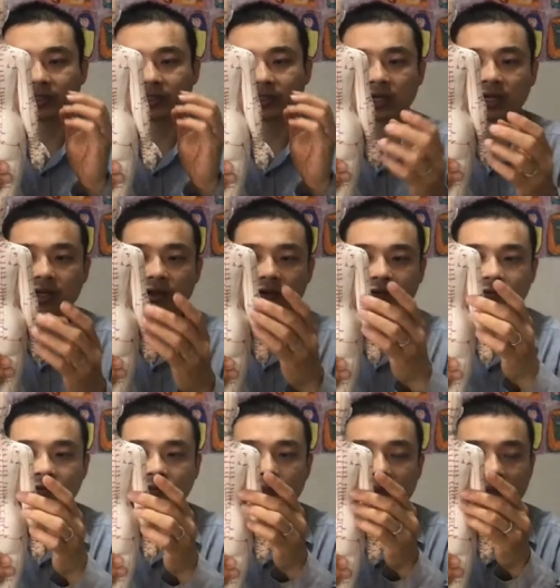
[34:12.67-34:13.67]
side of
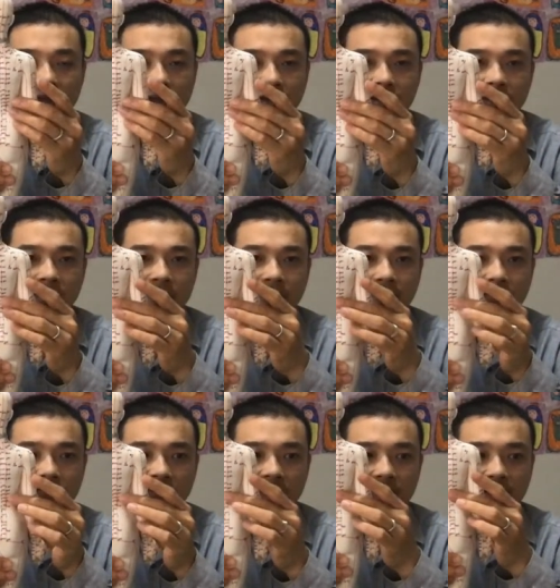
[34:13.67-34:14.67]
your back,
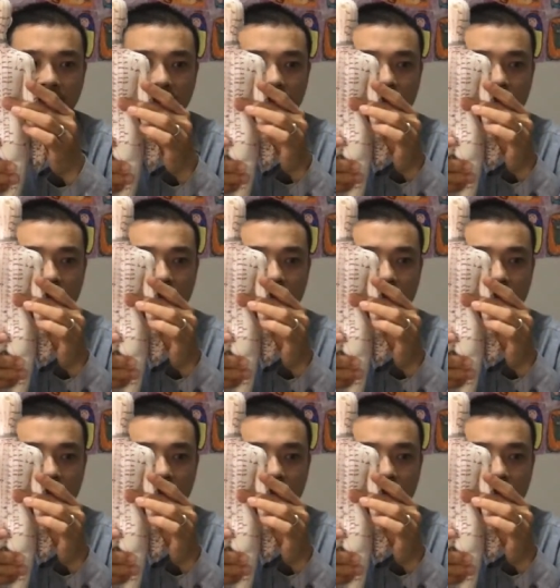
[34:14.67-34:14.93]
over here.